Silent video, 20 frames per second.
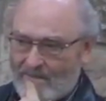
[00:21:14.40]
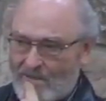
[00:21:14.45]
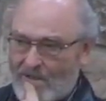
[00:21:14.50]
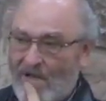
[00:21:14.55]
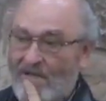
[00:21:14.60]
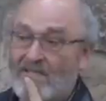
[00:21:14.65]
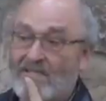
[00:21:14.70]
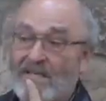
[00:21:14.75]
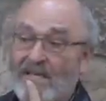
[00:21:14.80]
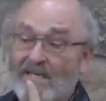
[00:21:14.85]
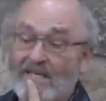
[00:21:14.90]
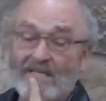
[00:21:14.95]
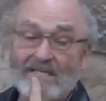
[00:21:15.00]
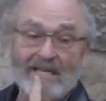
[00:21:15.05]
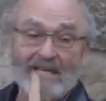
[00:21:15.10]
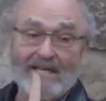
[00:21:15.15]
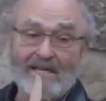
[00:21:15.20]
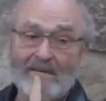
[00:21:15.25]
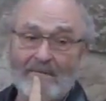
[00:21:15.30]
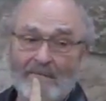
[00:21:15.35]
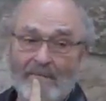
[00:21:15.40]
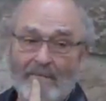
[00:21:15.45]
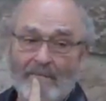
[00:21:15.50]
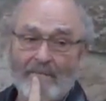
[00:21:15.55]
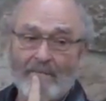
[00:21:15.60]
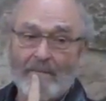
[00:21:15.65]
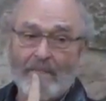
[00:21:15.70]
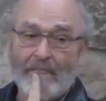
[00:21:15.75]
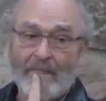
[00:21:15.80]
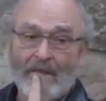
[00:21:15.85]
John 10:10.
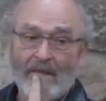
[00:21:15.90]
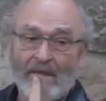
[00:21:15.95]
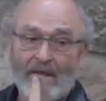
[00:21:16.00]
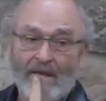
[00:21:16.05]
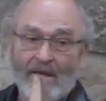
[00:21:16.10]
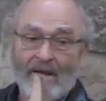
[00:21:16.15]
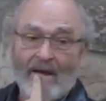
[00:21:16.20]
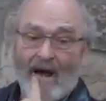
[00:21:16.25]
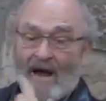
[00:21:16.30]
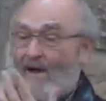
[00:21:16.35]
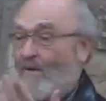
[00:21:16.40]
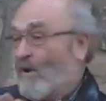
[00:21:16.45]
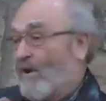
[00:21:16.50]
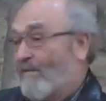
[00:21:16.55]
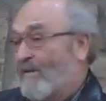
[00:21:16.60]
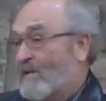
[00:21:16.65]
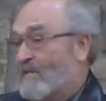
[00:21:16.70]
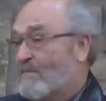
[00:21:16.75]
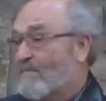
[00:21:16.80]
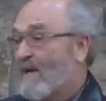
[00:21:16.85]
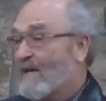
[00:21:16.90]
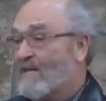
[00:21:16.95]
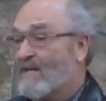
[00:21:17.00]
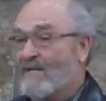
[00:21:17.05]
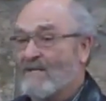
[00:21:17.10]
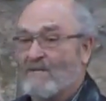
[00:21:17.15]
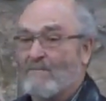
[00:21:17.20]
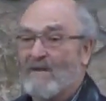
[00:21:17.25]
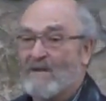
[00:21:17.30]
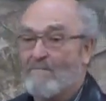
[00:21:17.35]
I would have
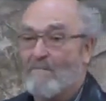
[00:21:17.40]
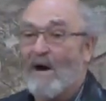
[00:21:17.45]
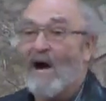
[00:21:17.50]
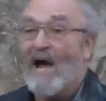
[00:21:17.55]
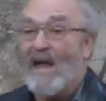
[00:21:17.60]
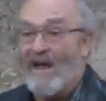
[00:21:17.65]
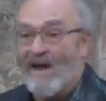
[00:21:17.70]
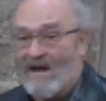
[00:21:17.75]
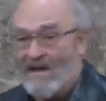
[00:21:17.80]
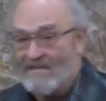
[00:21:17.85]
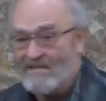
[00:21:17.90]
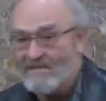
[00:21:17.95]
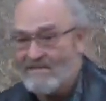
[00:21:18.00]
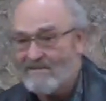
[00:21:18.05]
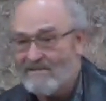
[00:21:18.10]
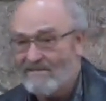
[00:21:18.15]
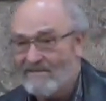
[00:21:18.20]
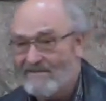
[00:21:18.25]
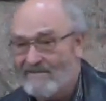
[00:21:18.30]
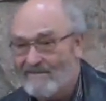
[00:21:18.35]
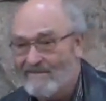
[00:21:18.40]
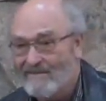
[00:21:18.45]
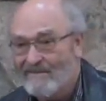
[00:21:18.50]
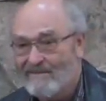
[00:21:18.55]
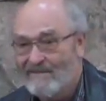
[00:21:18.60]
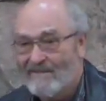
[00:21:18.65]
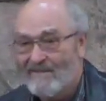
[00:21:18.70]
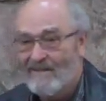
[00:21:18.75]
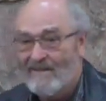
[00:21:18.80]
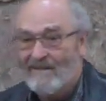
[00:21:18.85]
expected it to be bios.
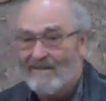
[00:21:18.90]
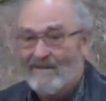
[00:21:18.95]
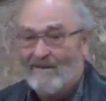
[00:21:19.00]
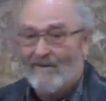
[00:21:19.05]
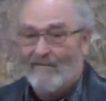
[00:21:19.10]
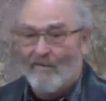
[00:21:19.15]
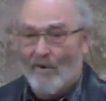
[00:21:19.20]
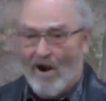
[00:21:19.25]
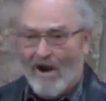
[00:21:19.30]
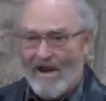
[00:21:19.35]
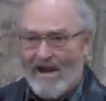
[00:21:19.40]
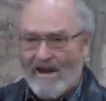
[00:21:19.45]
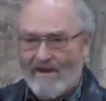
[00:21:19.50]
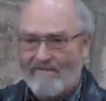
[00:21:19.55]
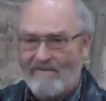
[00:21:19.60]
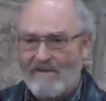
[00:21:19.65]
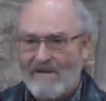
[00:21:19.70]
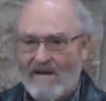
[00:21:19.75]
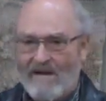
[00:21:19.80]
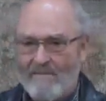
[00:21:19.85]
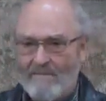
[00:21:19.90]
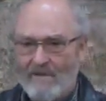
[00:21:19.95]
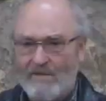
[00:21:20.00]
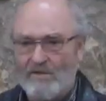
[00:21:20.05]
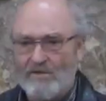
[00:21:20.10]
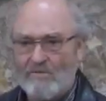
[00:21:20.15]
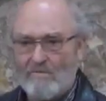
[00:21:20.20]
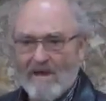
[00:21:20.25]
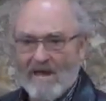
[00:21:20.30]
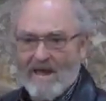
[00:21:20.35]
For I have come
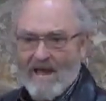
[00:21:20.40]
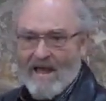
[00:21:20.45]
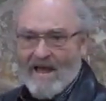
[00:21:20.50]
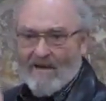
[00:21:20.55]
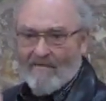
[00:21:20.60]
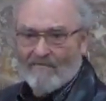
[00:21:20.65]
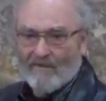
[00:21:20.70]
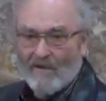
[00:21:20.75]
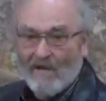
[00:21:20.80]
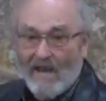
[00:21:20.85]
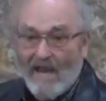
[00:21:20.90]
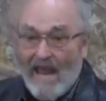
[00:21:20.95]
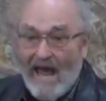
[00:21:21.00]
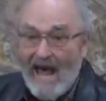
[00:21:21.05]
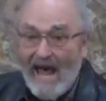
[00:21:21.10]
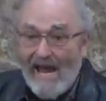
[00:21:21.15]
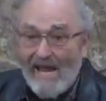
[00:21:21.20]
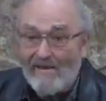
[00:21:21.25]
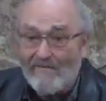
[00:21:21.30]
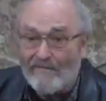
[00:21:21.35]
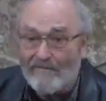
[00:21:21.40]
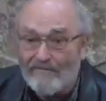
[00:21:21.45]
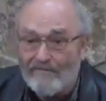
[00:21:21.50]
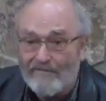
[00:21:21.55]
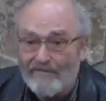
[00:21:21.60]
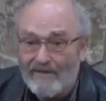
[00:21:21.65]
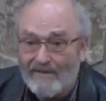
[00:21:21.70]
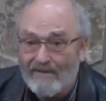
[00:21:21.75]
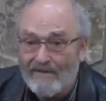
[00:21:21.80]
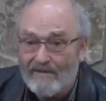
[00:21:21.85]
that you may have
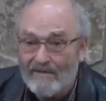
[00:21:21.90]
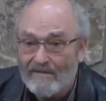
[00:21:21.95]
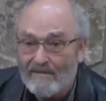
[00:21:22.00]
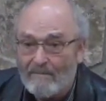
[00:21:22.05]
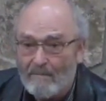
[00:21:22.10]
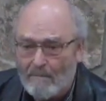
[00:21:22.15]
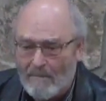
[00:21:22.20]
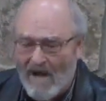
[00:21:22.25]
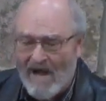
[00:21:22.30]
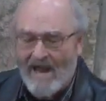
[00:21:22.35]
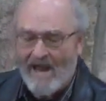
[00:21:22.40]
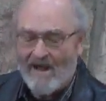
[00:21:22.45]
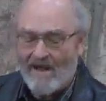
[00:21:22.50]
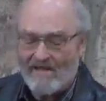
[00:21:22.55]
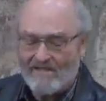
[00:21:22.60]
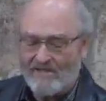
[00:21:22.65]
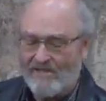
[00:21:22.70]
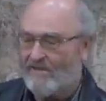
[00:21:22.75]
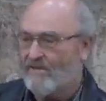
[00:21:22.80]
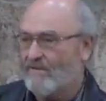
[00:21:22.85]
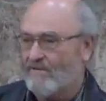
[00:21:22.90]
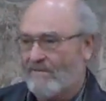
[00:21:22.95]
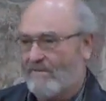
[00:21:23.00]
life. Bios,